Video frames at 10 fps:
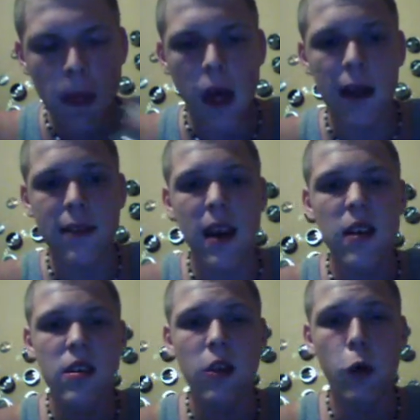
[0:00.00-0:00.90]
And it
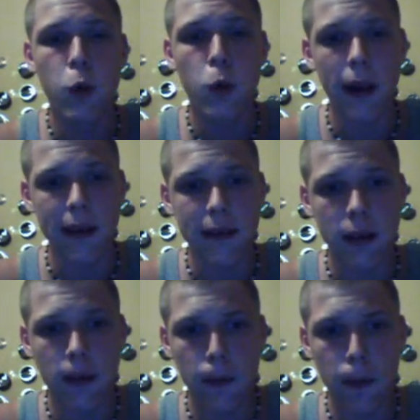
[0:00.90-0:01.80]
tasted great.
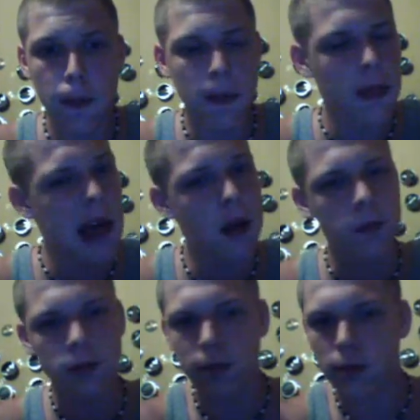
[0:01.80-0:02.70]
Now,
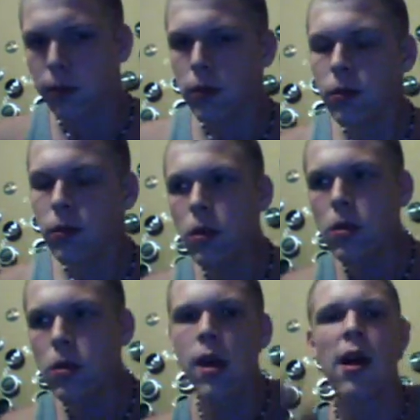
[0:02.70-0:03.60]

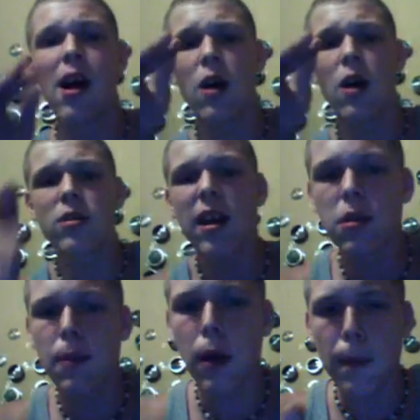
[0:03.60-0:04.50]
I would say it's
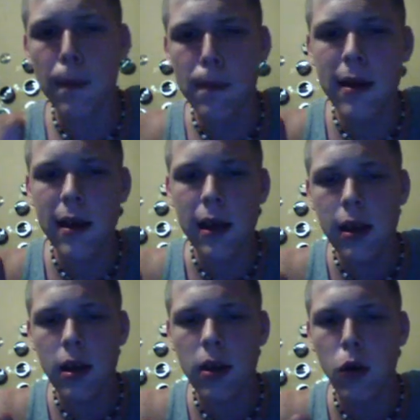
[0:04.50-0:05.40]
about
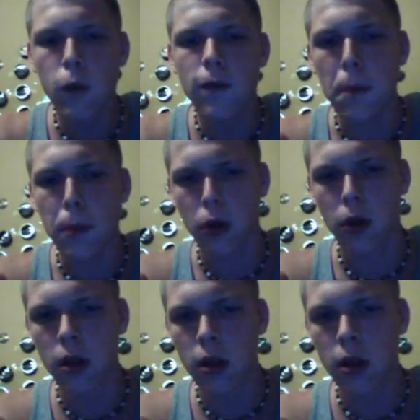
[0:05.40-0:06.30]
mid-November
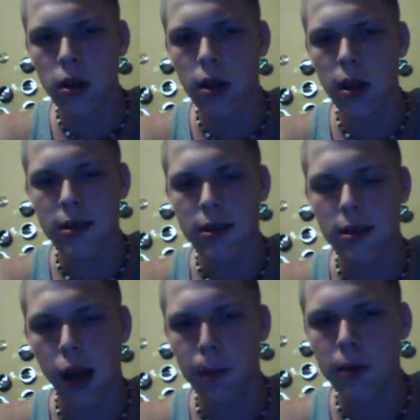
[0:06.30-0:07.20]
the next
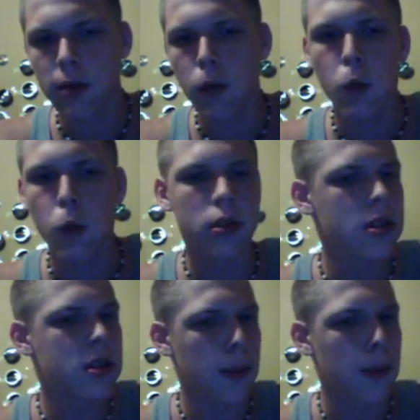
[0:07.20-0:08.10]
time. Or
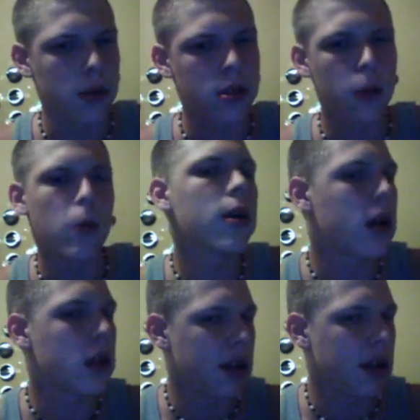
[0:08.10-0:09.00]
December. Somewhere
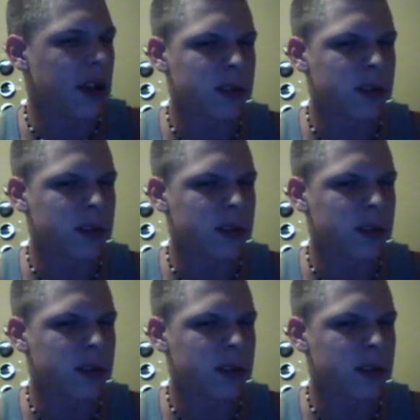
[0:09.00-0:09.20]
around there.